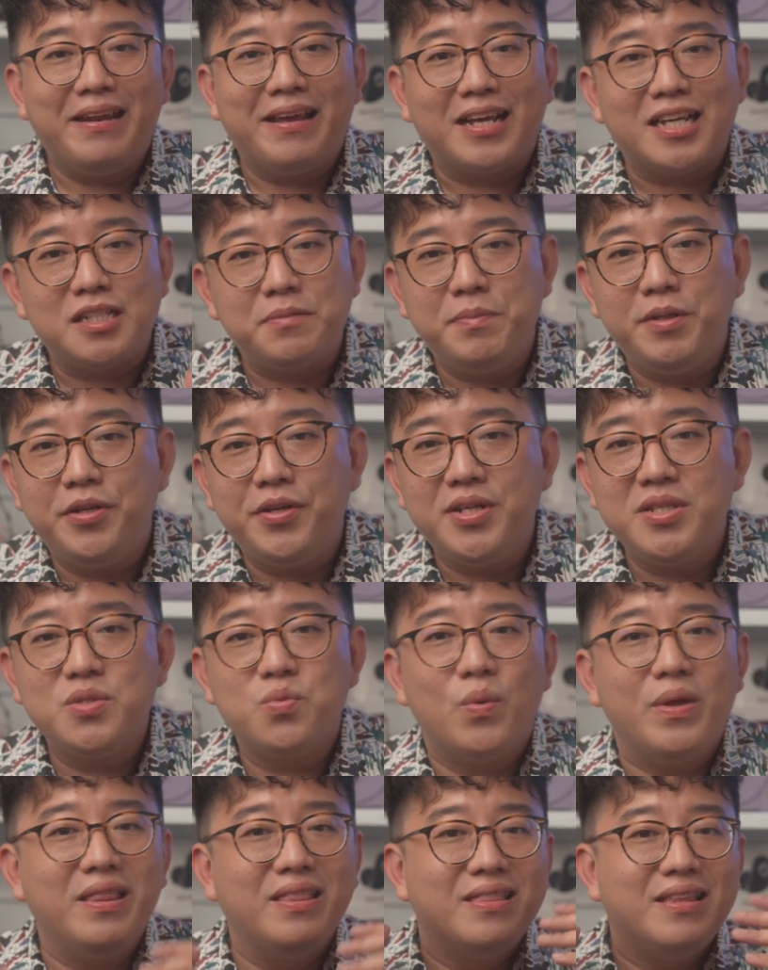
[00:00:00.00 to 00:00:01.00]
experience
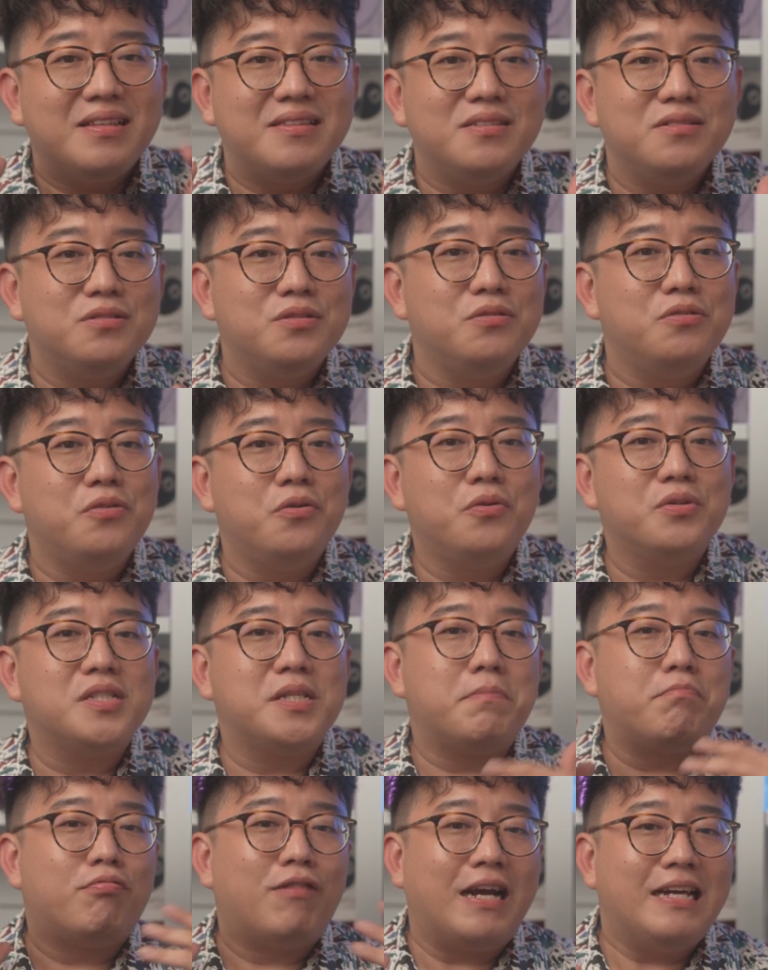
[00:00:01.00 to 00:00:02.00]
with little to no
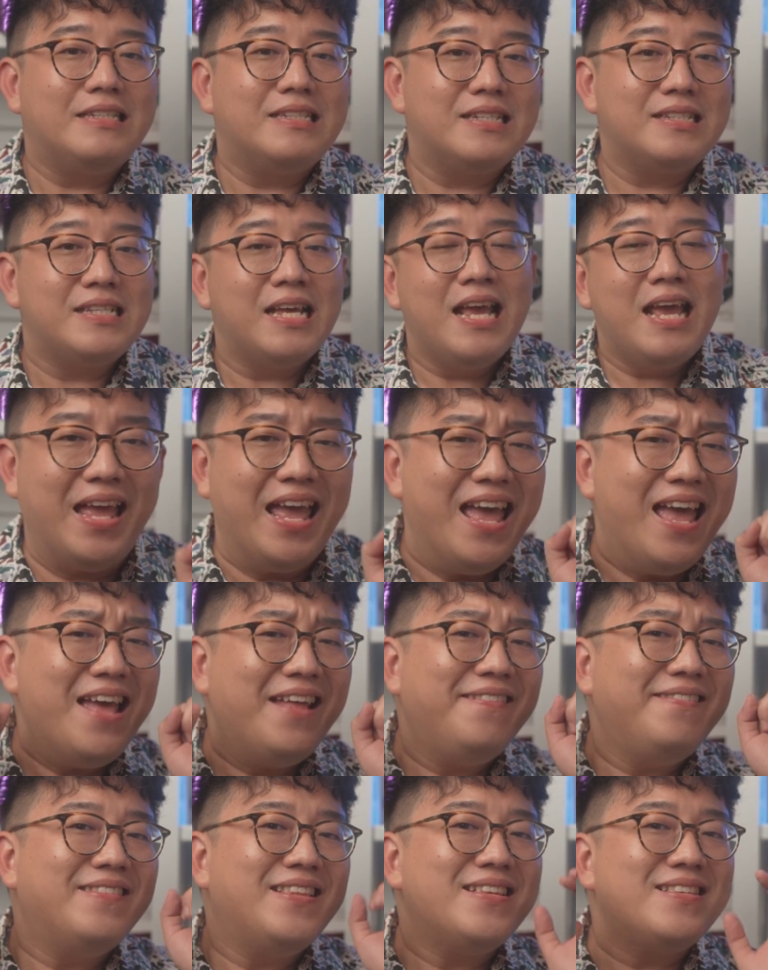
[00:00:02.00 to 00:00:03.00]
surprises,
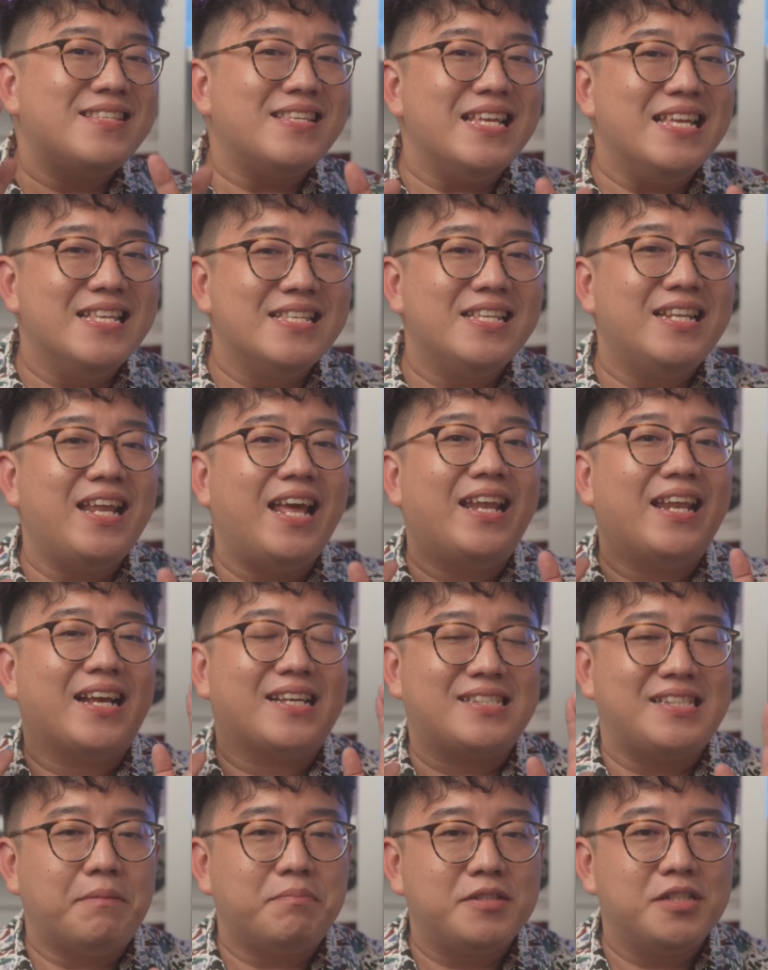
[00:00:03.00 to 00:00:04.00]
and this isn't an
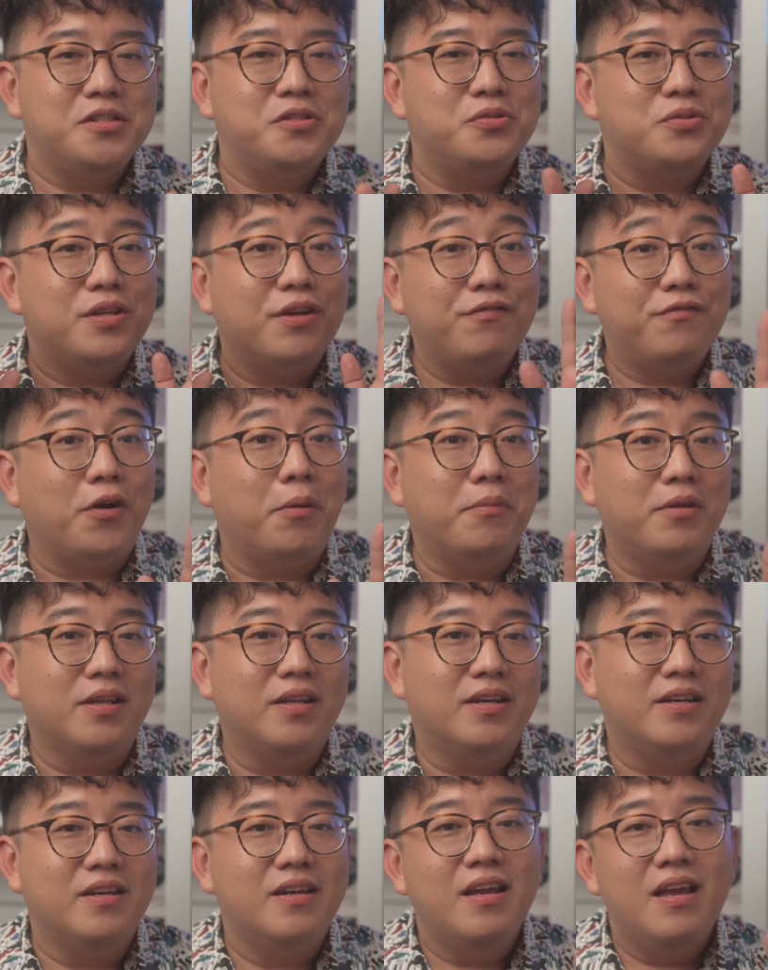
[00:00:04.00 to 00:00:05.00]
exception to the
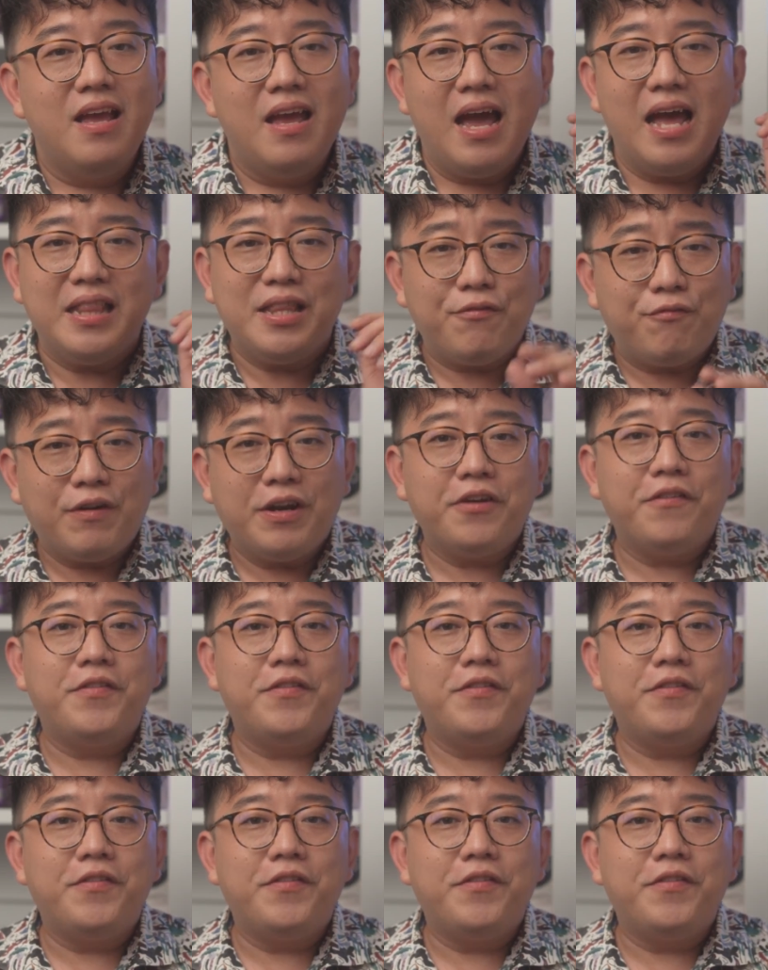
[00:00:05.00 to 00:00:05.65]
formula. At the front